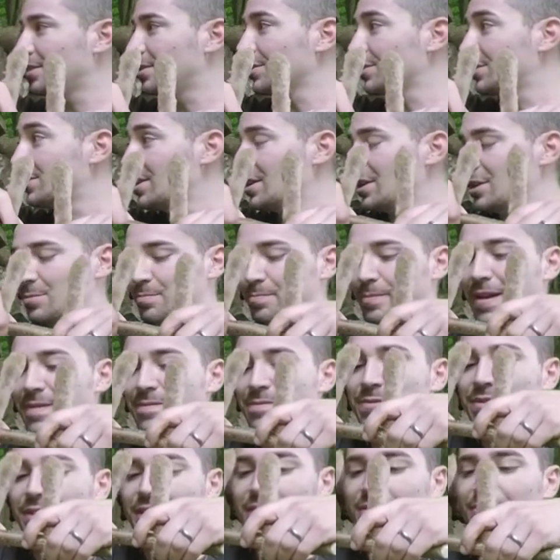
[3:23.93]
You can see it's
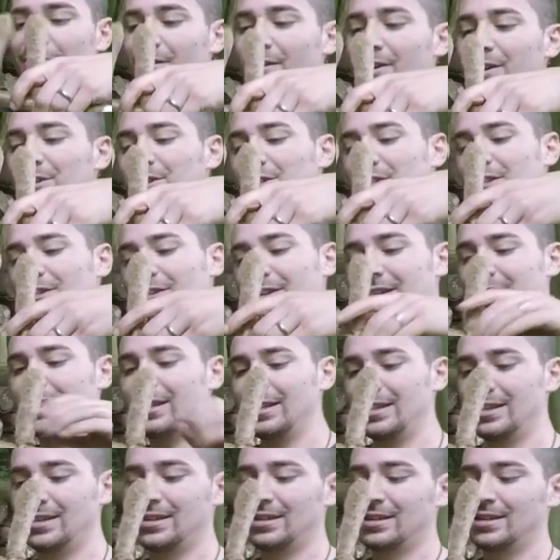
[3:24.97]
bending very slightly.